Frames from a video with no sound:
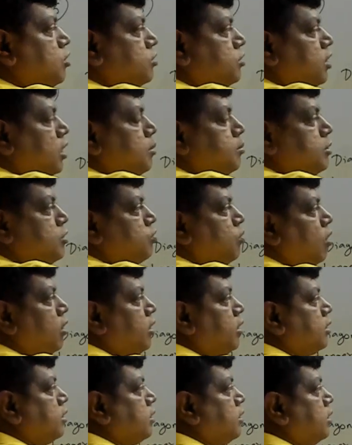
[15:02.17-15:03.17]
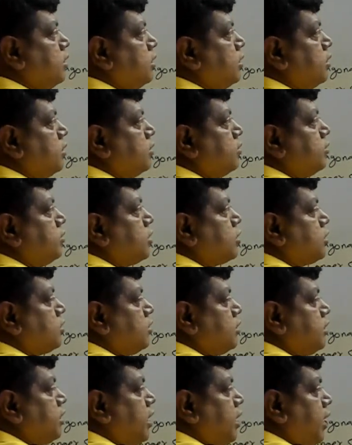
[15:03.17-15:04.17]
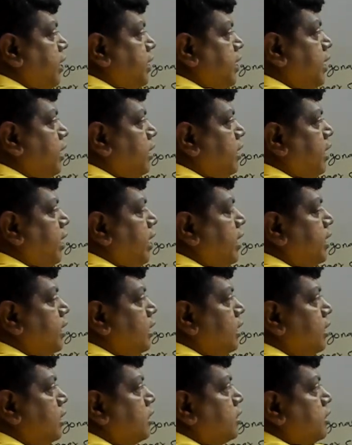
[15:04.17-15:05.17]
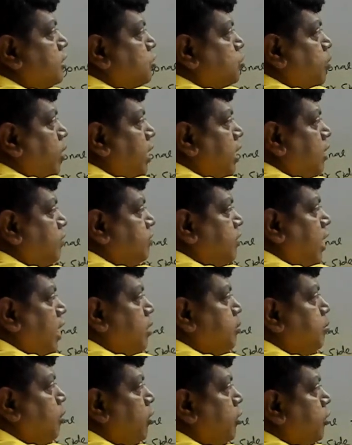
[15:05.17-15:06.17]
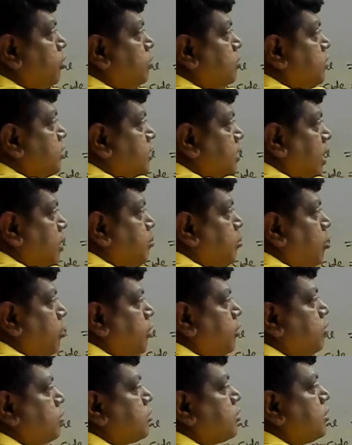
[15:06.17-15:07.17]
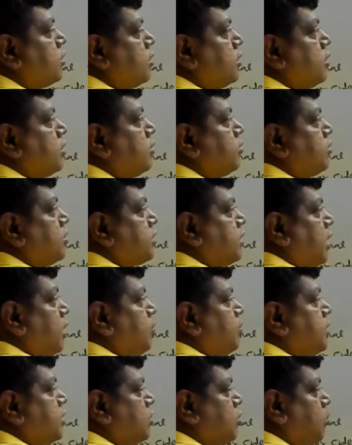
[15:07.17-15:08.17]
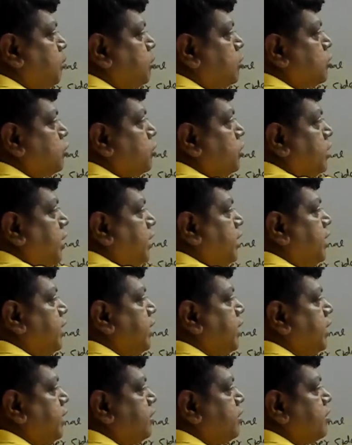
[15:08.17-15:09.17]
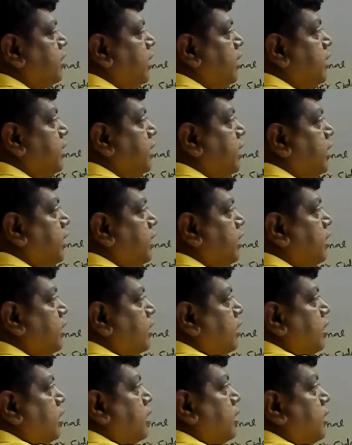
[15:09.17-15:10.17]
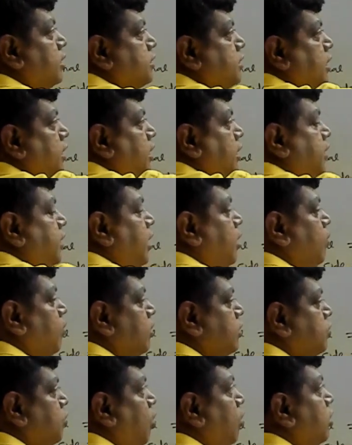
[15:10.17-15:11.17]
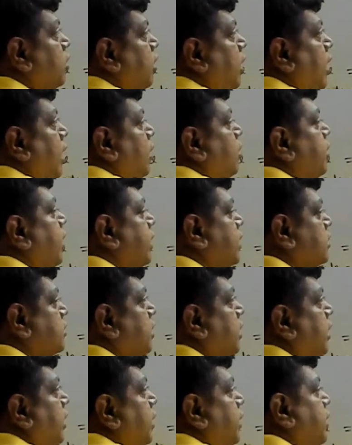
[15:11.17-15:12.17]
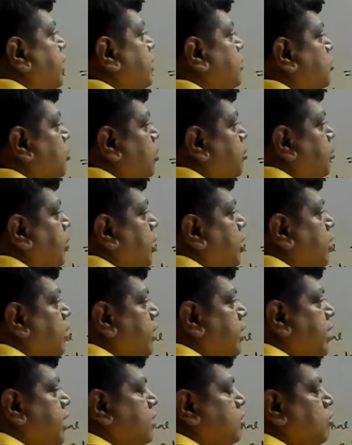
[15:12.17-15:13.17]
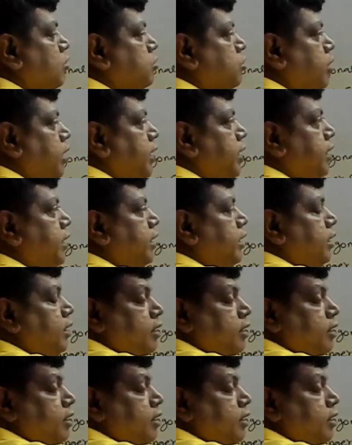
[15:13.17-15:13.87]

theorem is what? This in a right angle triangle, the square of the hypotenuse, this is the hypotenuse. The side which is opposite to 90 degree, this is 90 degree. It's a rectangle, so all the angles are 90. So in particular A is also 90.